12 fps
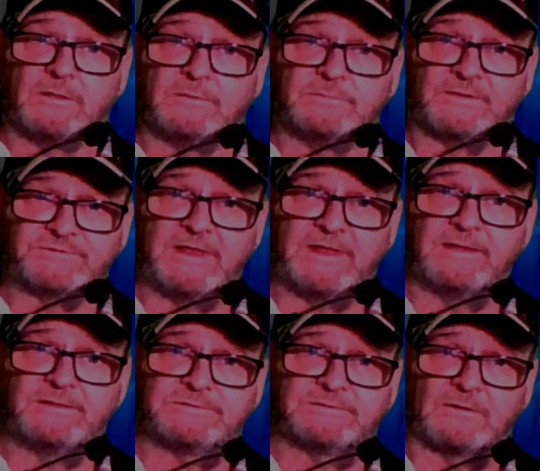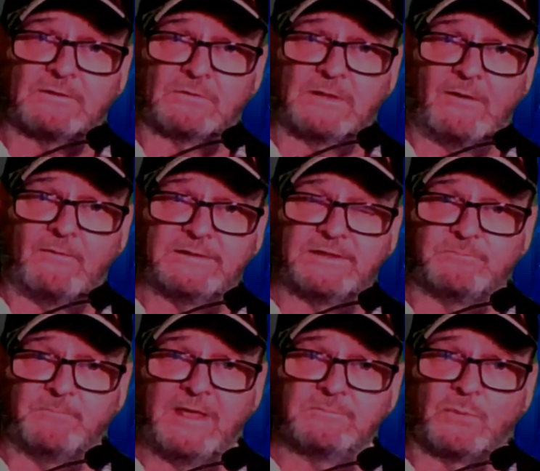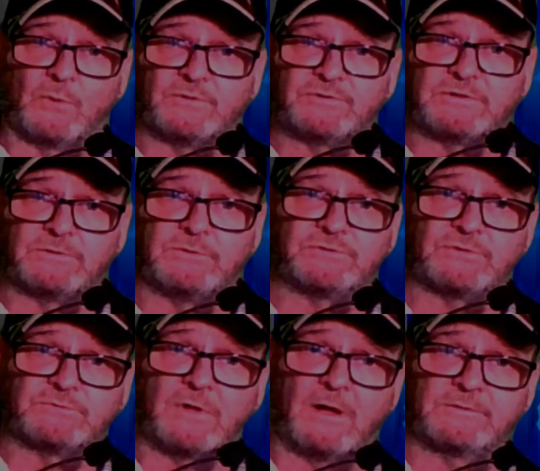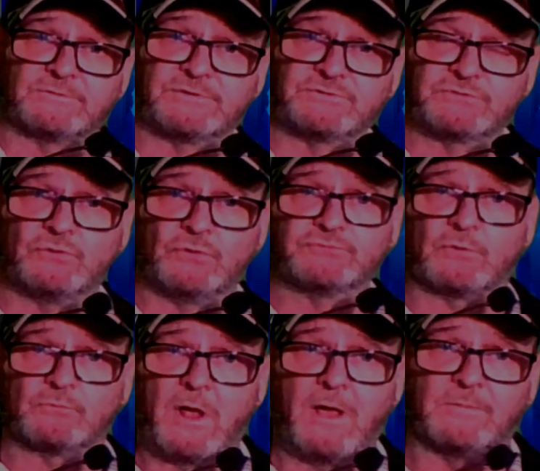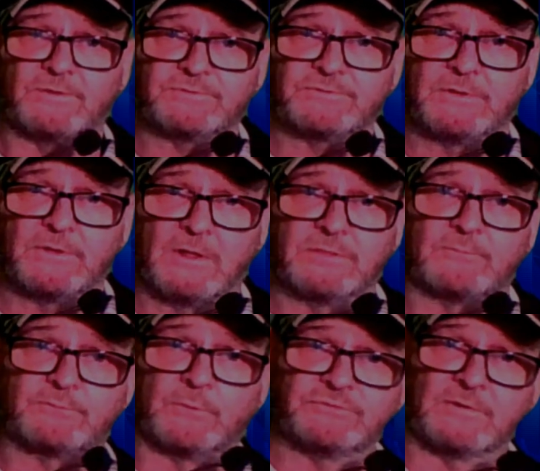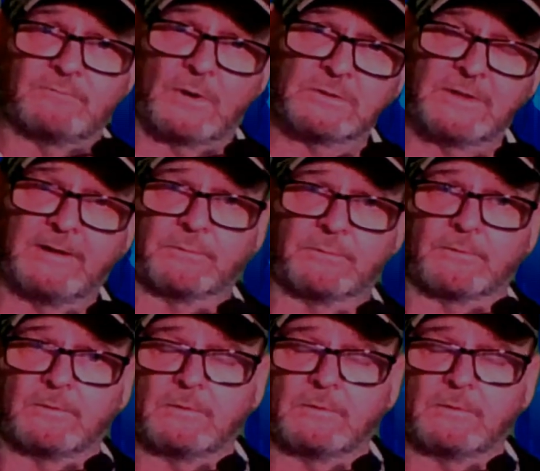the states that are allowing these med boards to use their doctors as tools to rob us of the fruits of our labor.